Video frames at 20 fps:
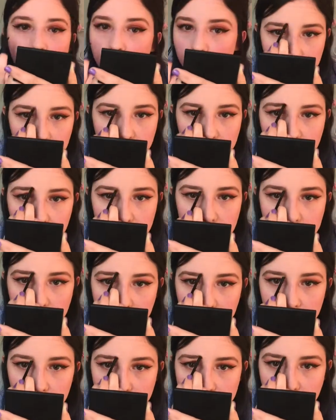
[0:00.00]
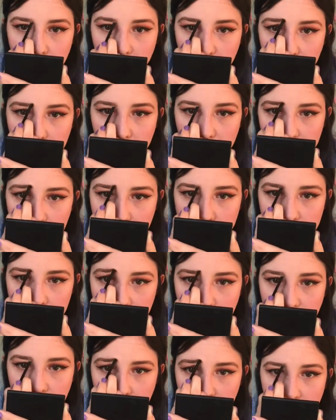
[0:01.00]
I think I can actually get away with having
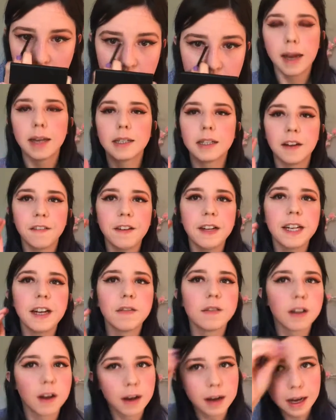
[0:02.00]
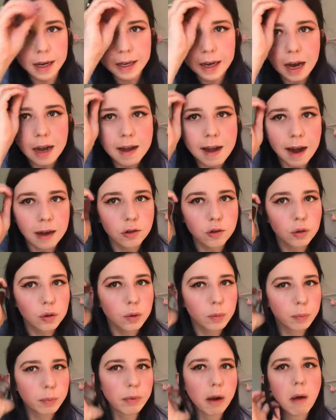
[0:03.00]
this shade. It definitely gives that like
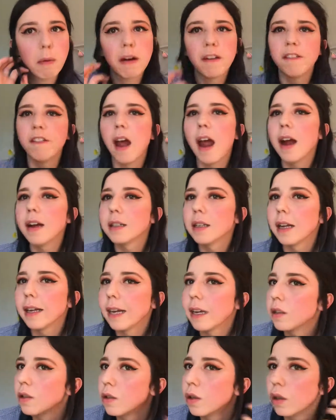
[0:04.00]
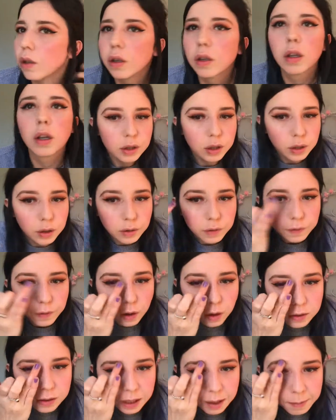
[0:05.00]
natural brow effect. Like it doesn't look too false.